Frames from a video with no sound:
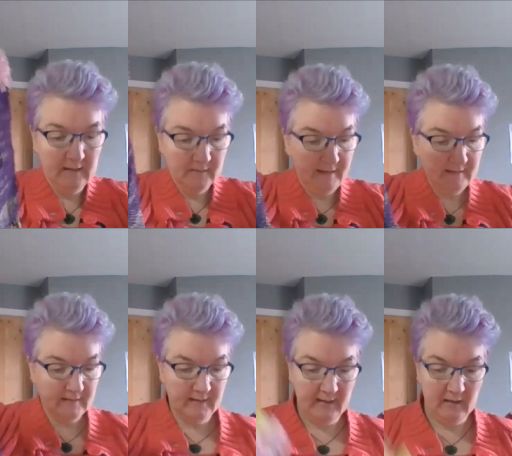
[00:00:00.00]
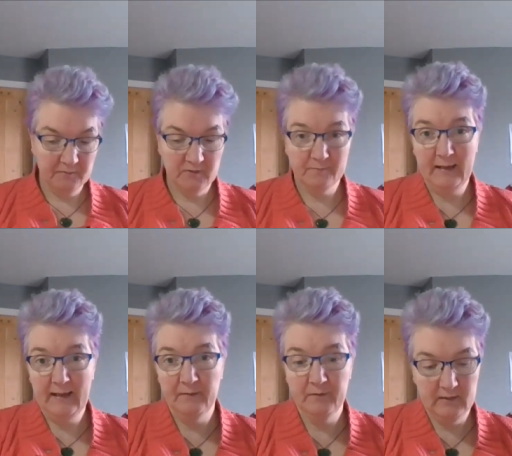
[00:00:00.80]
So basically, I was just
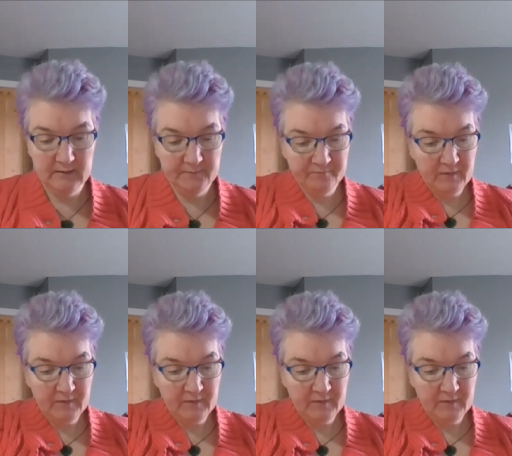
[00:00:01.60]
playing with it.